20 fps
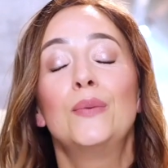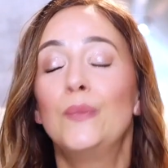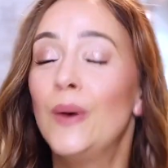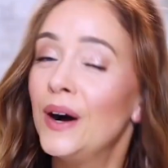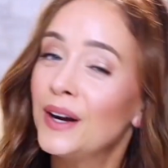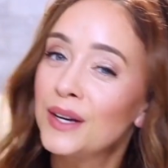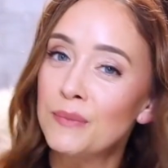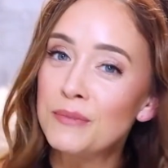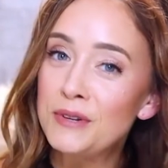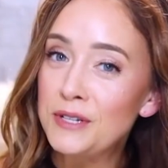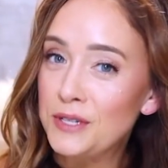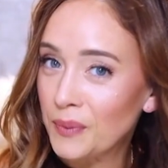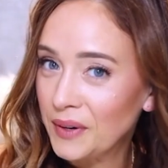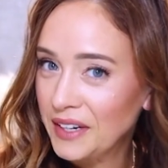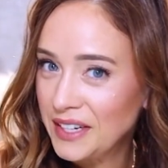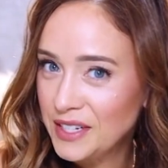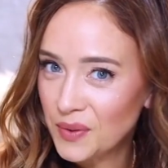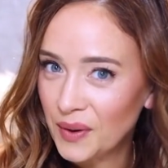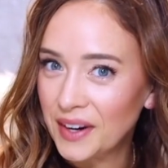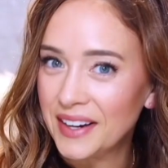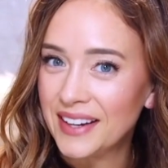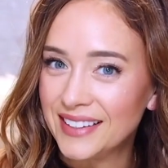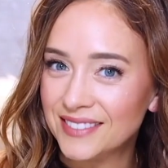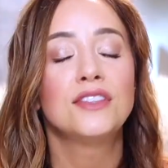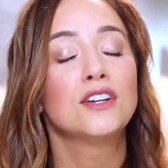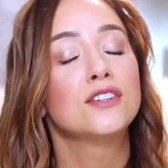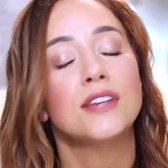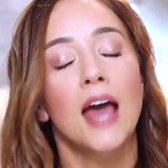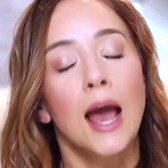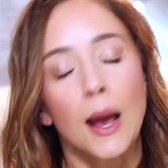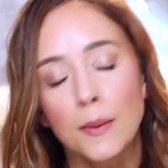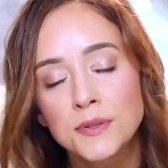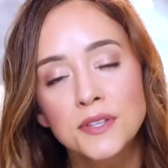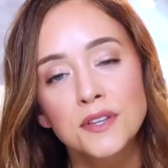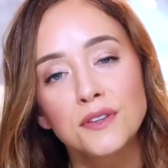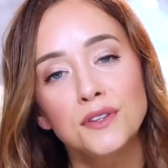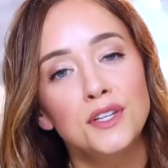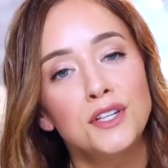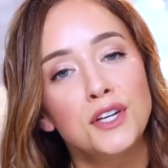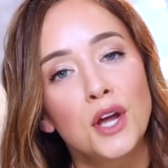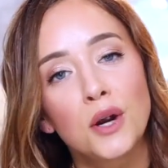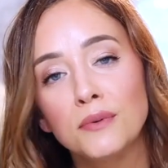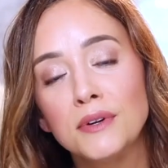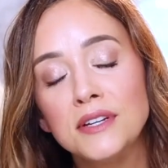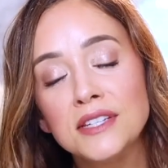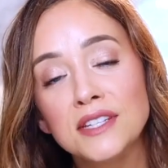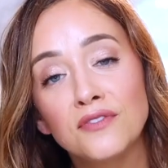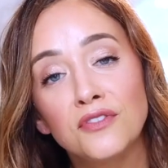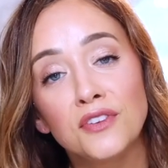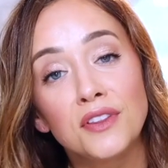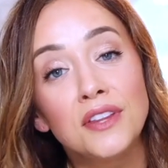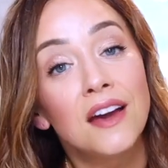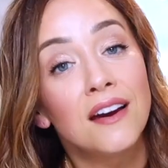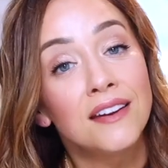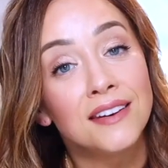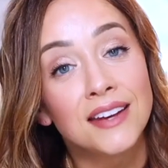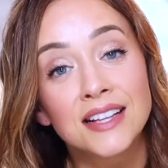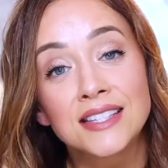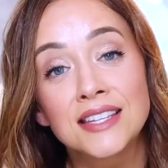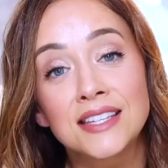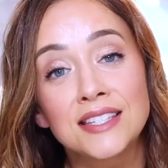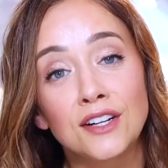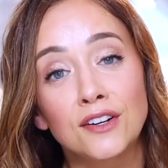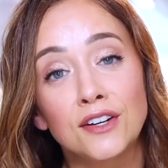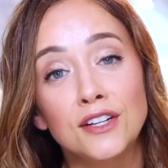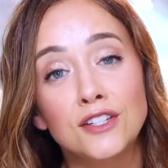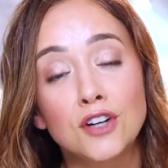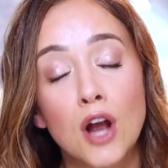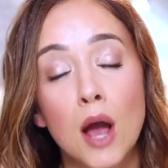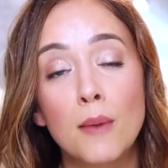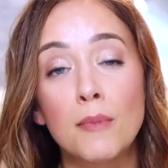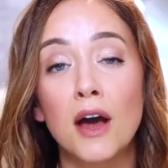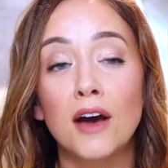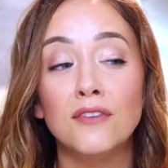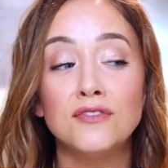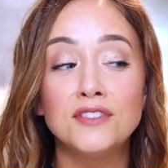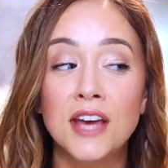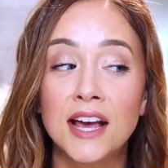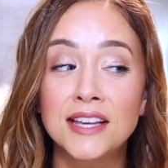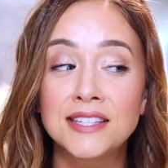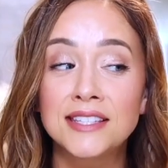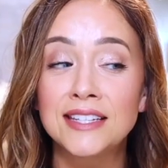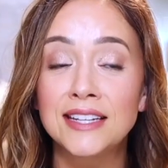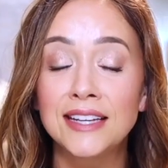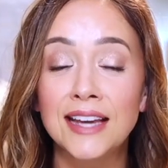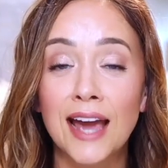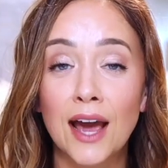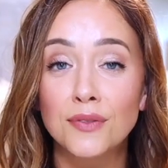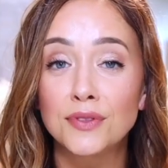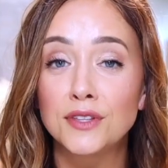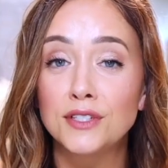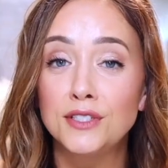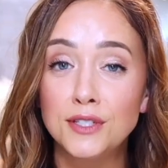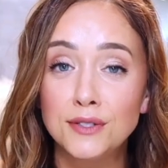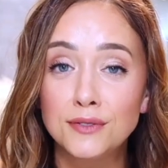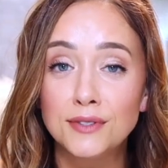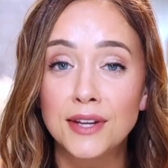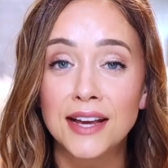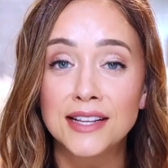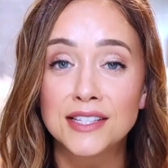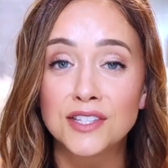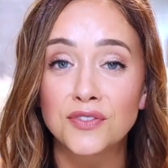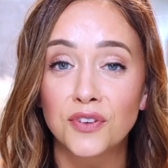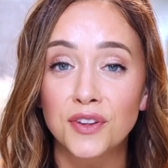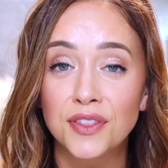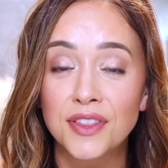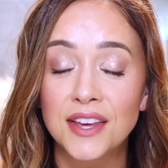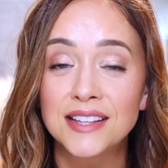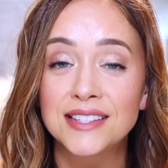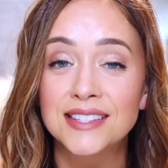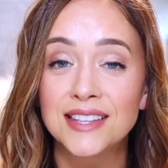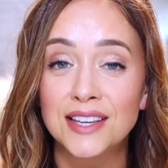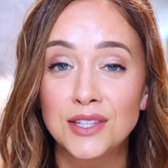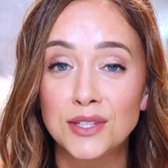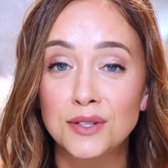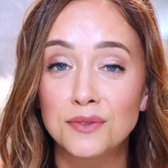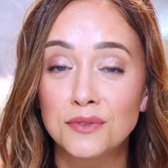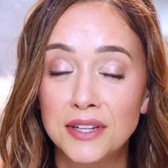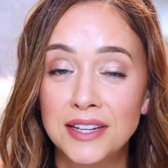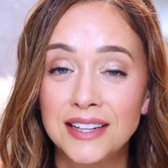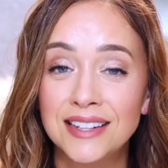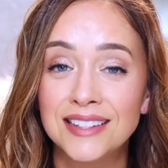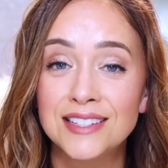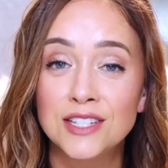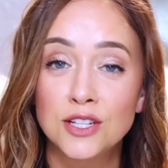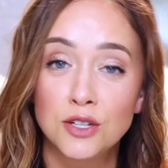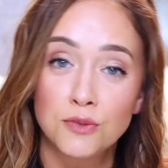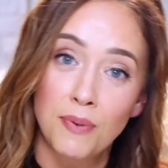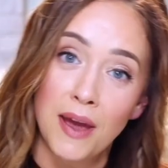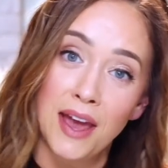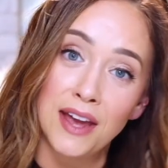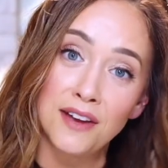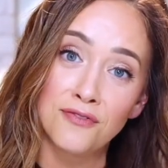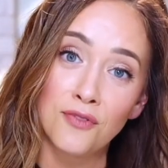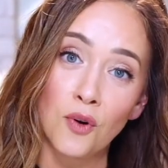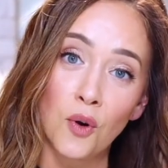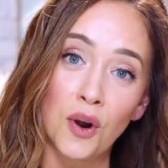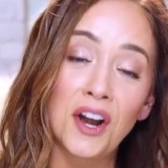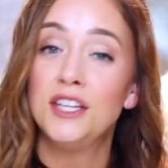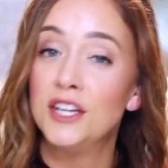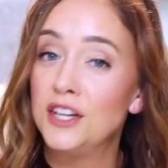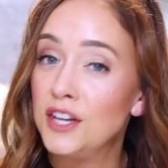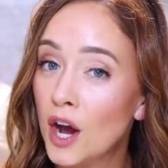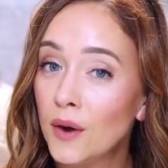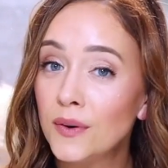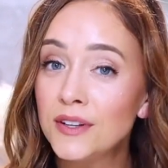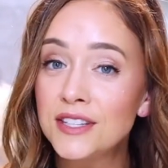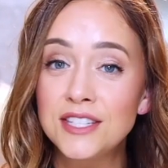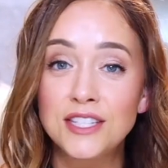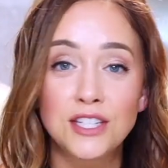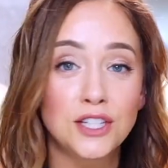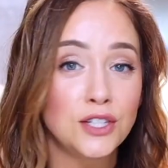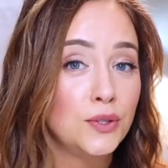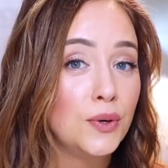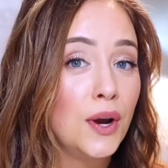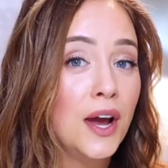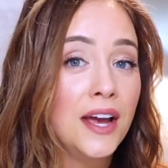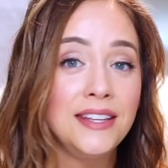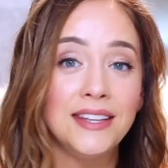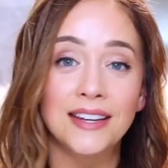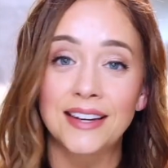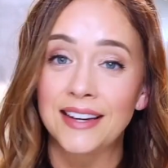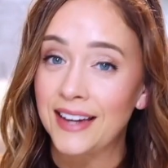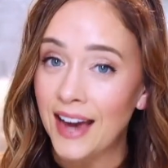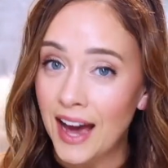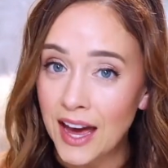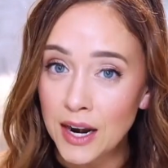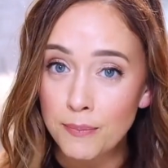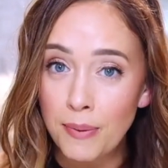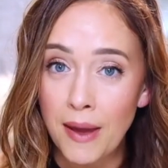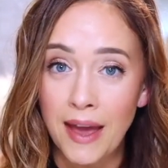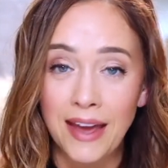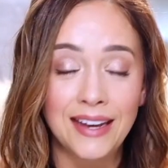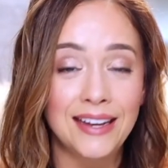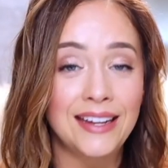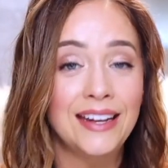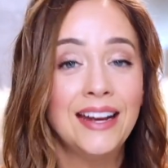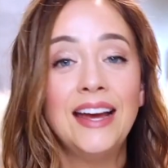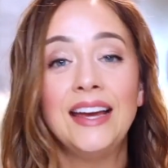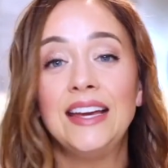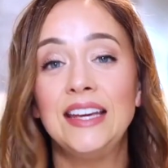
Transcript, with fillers: welcome to twenty twenty. There's absolutely no reason for the unnecessary drama of testing out the due dates for things that you need to pay for. You know it's due, you gotta pay it.